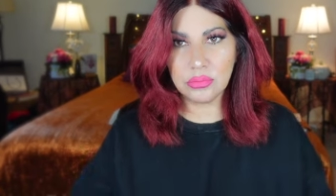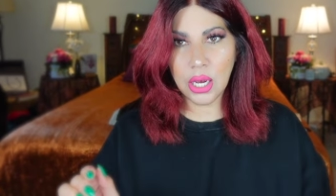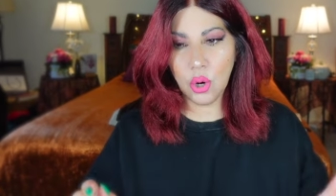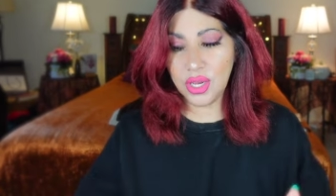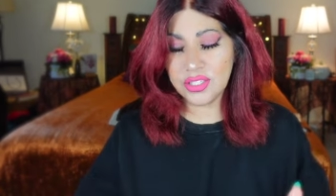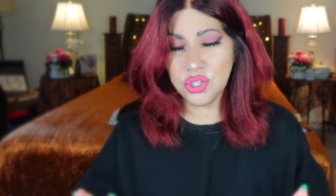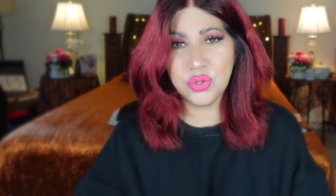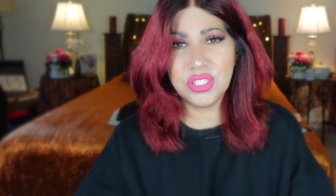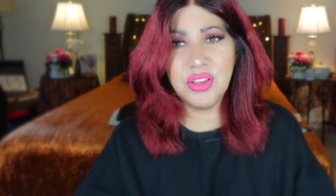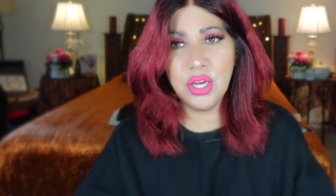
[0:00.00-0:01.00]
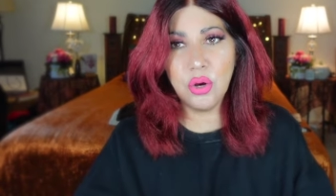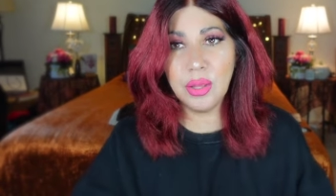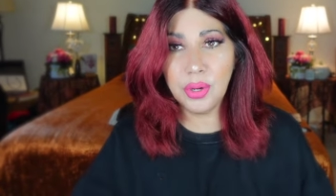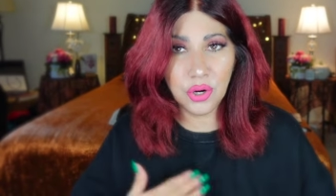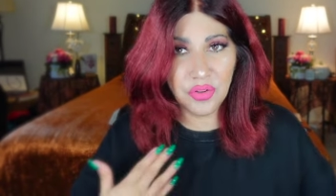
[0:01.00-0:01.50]
I hope you guys enjoyed this video.
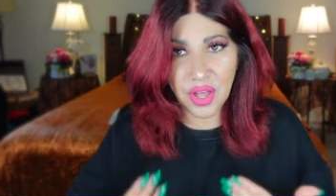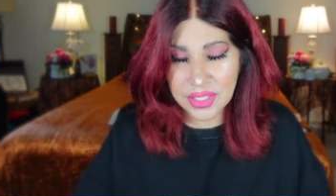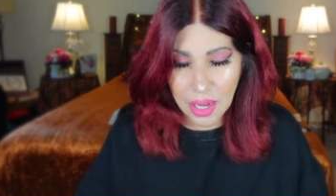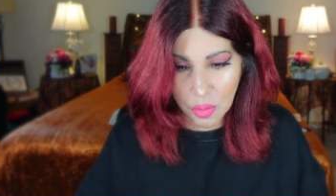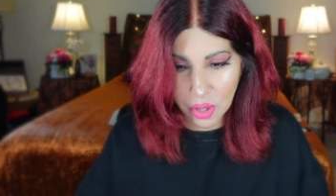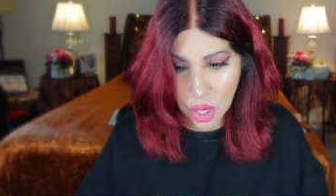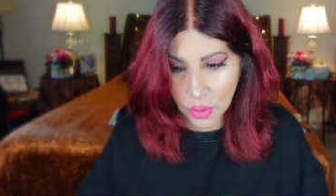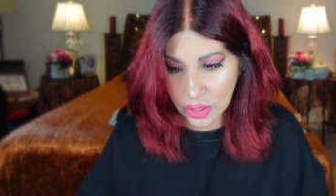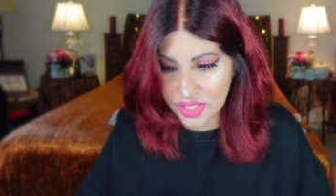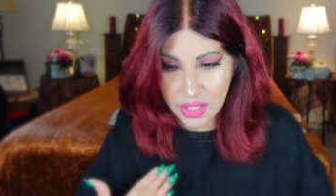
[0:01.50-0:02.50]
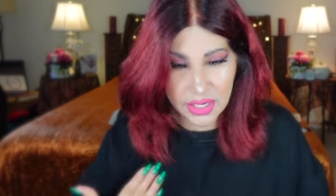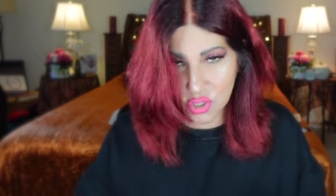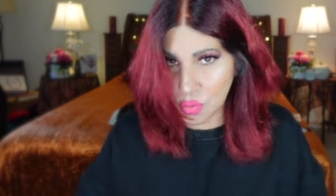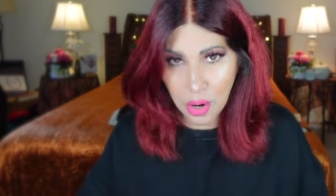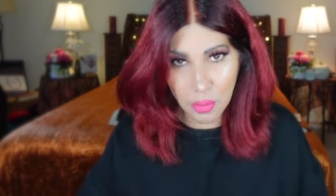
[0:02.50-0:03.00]
Let me know your thoughts down below and I'll see you
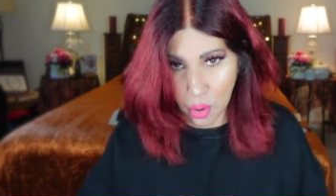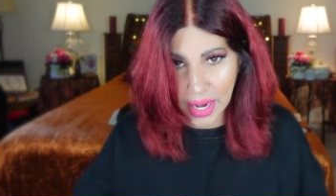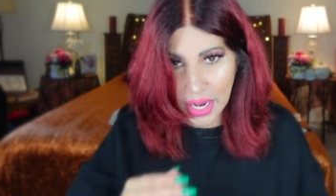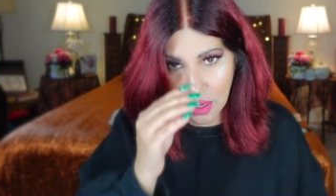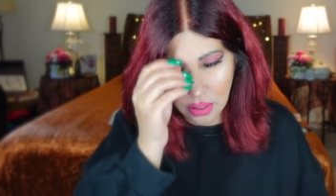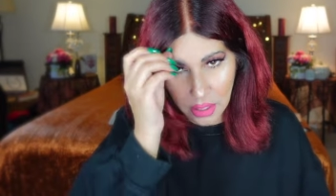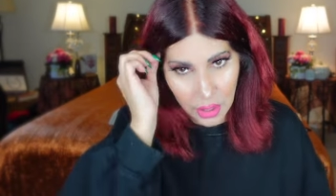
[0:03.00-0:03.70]
guys tomorrow morning